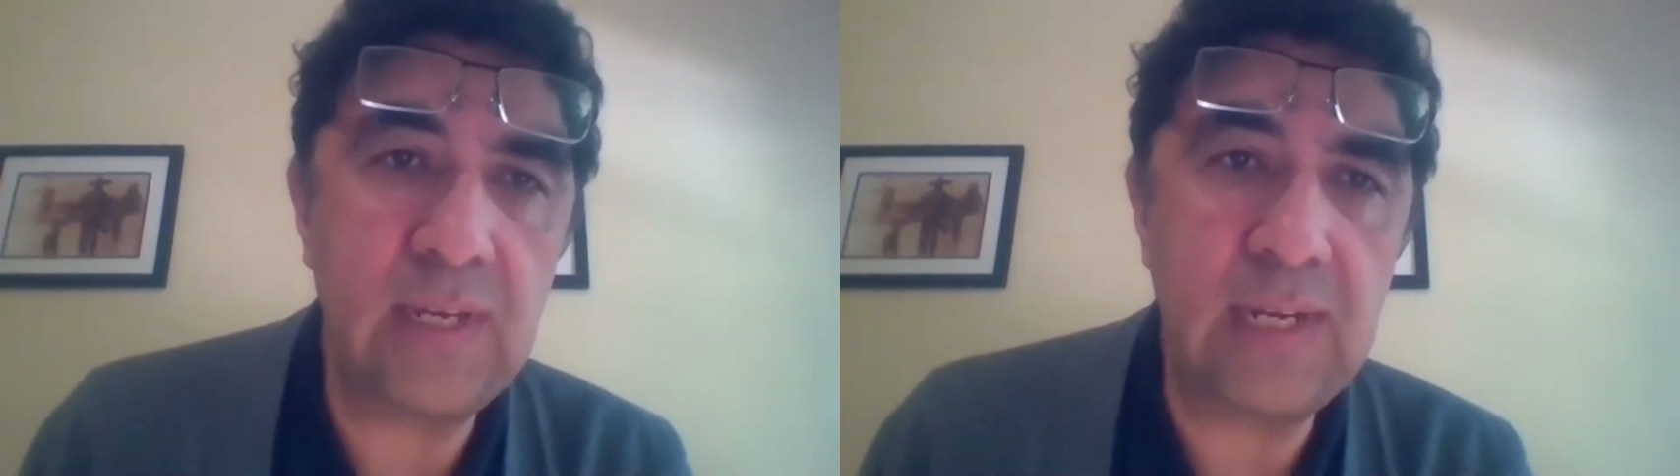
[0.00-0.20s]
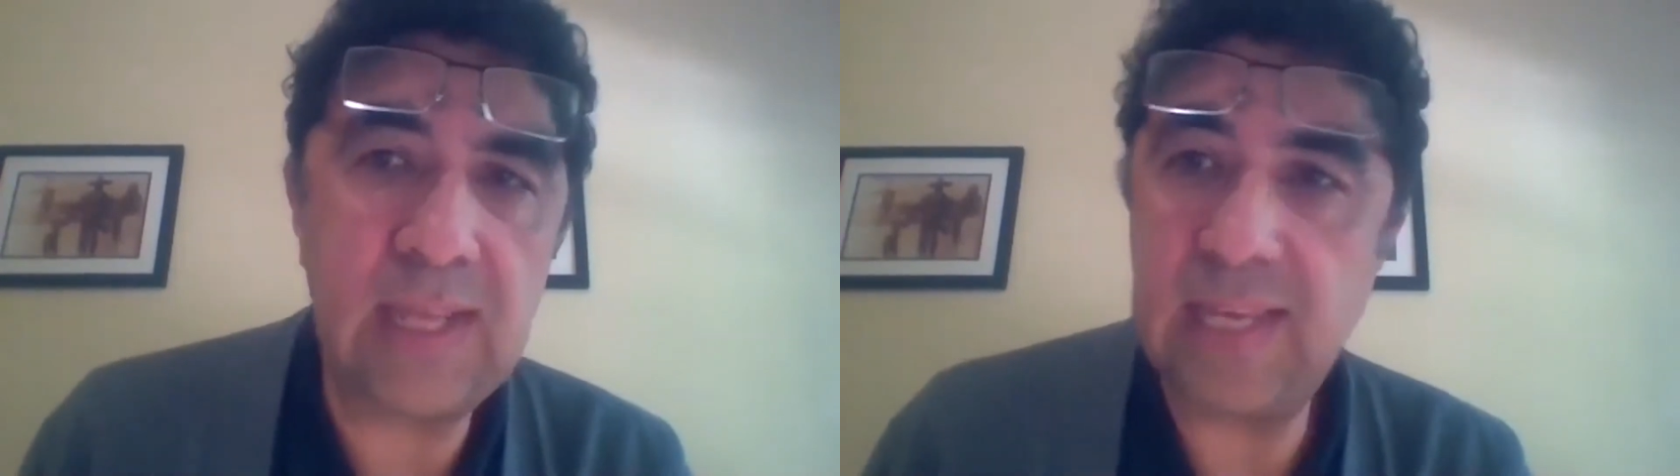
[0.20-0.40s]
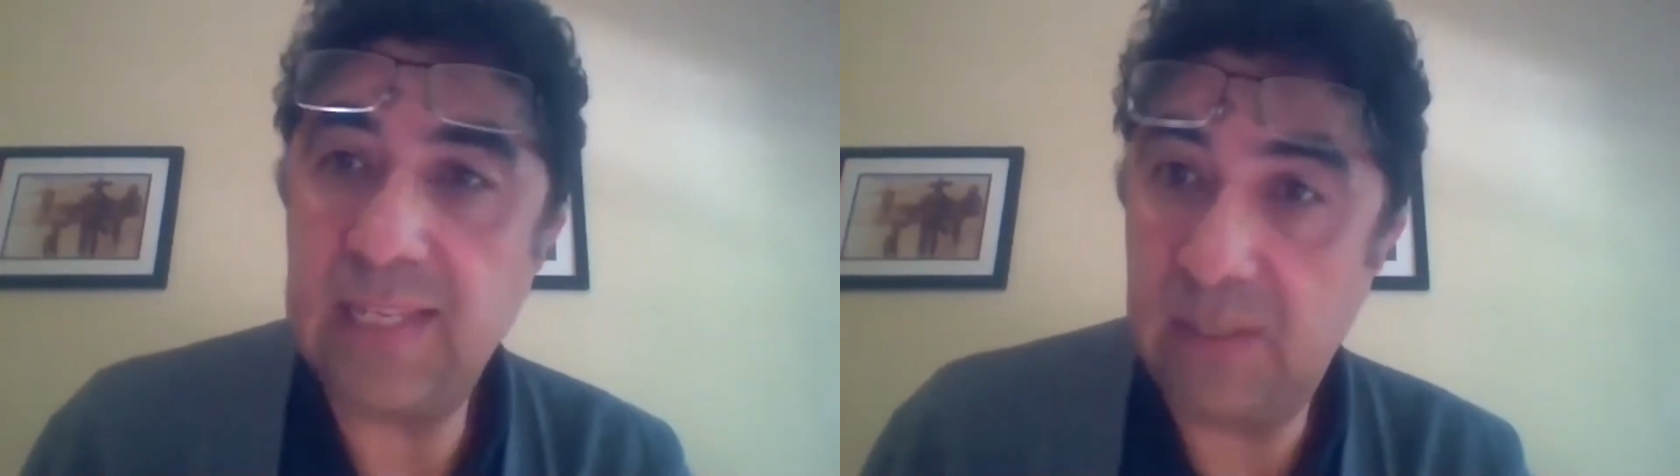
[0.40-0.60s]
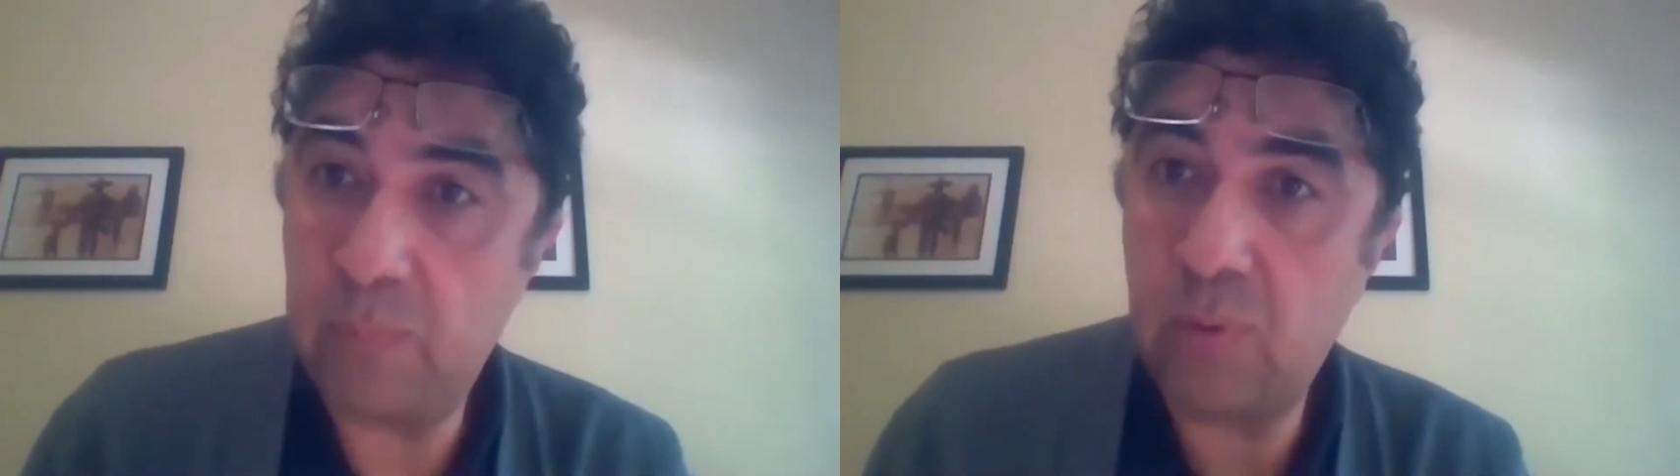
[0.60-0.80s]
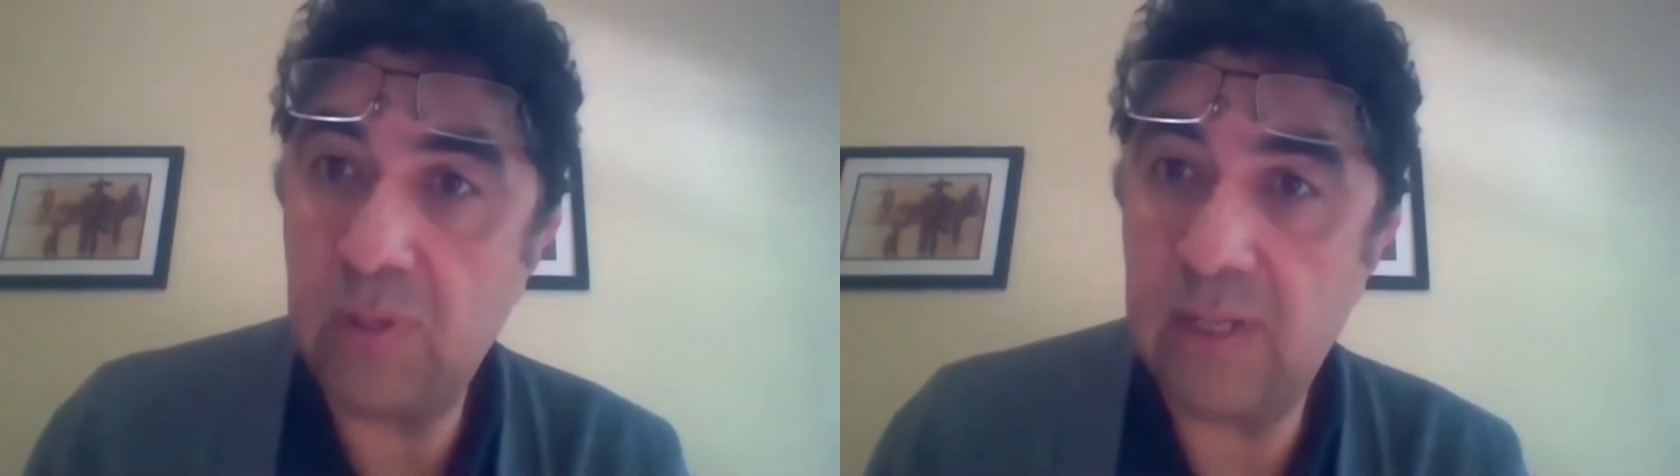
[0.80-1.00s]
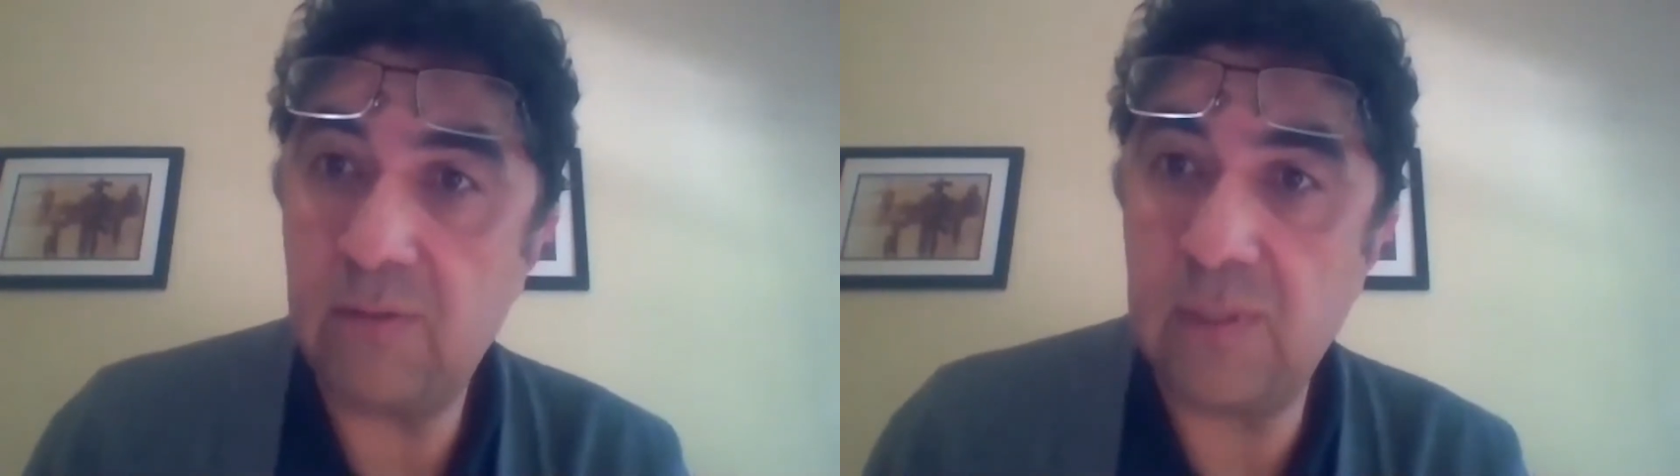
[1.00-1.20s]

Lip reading: and I think it's important to